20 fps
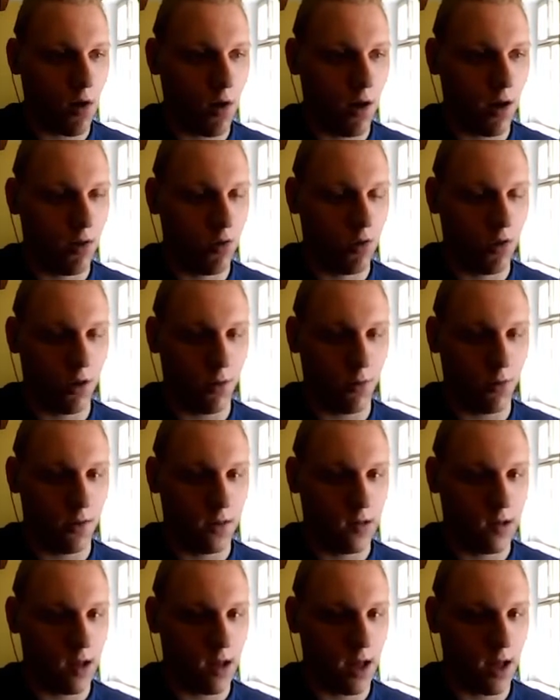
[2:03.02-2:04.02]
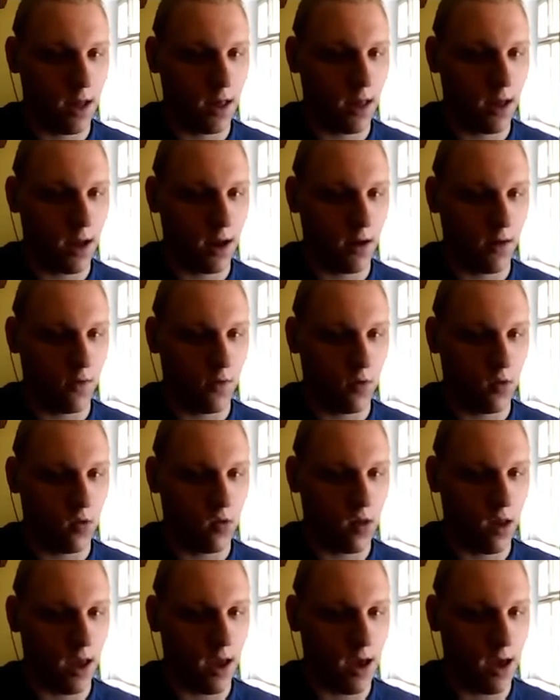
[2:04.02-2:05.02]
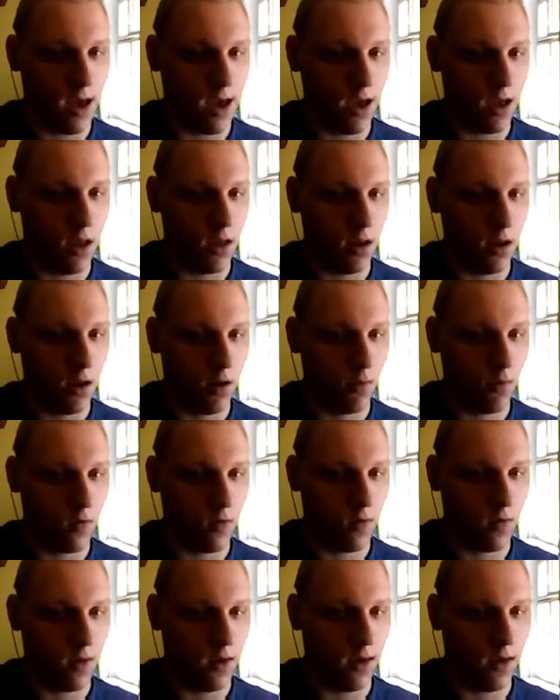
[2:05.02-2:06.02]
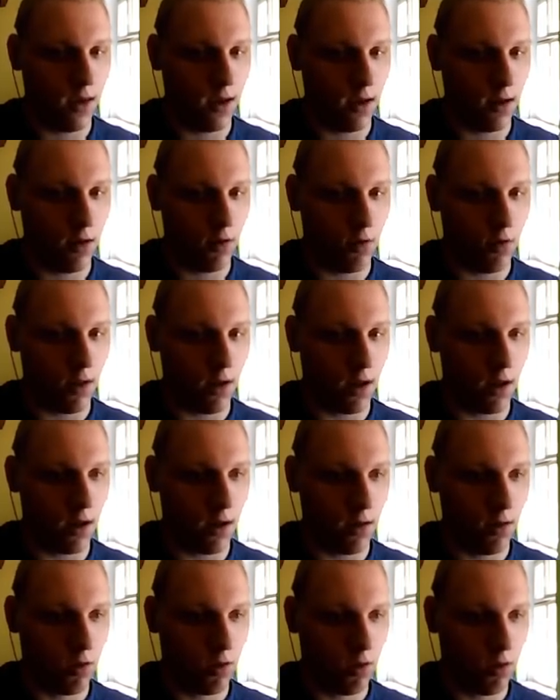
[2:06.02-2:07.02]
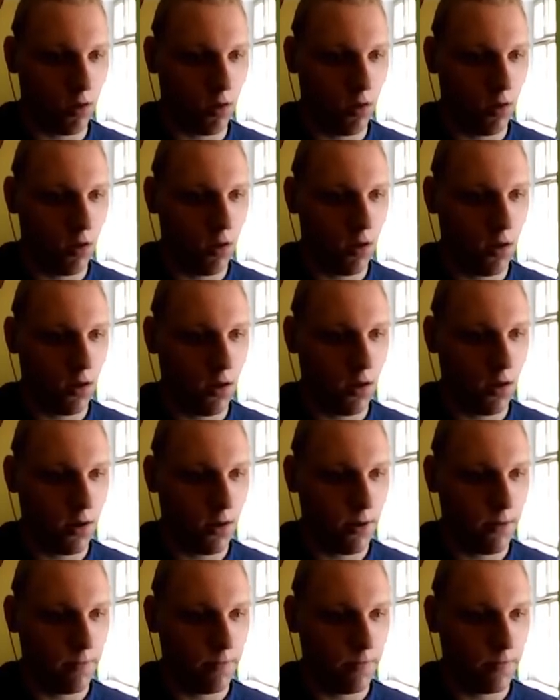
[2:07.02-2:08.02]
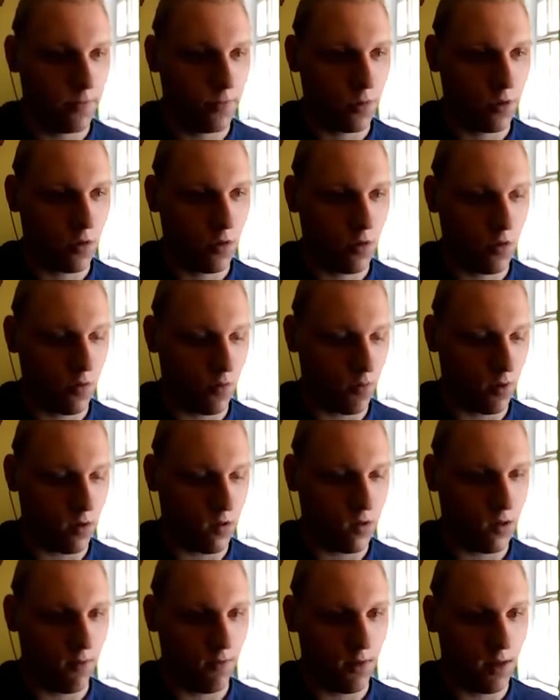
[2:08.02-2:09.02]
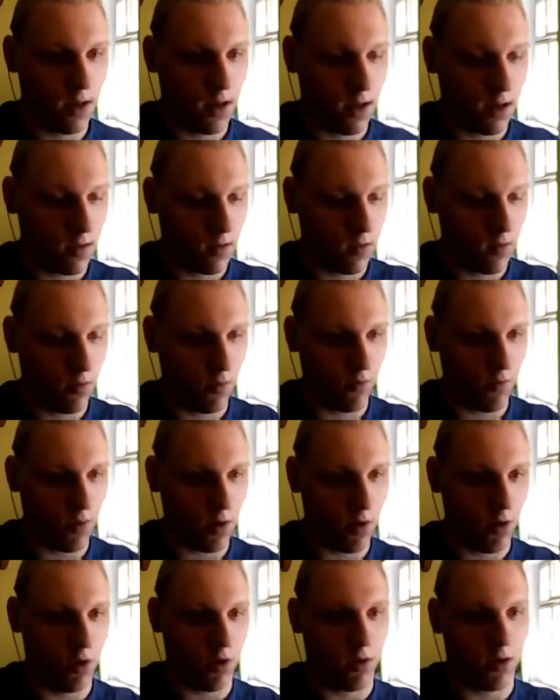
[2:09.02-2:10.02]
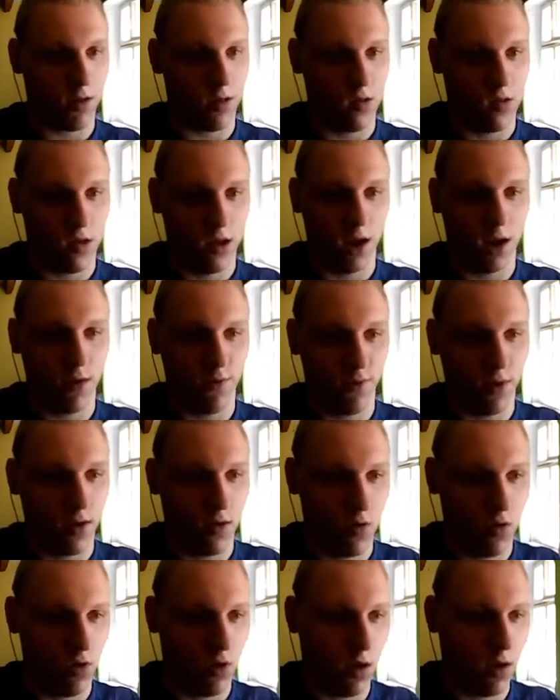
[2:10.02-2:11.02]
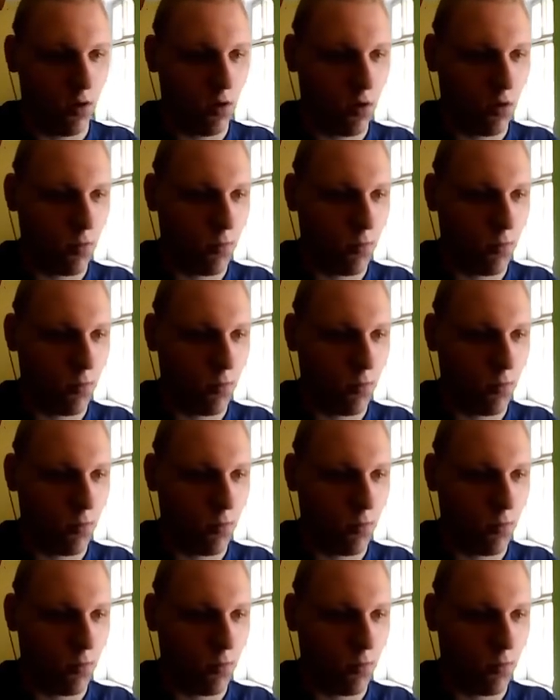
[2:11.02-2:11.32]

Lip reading: HTML tag, and this will say, hey, use the English language. So I want to save that, refresh it, you can see nothing has changed.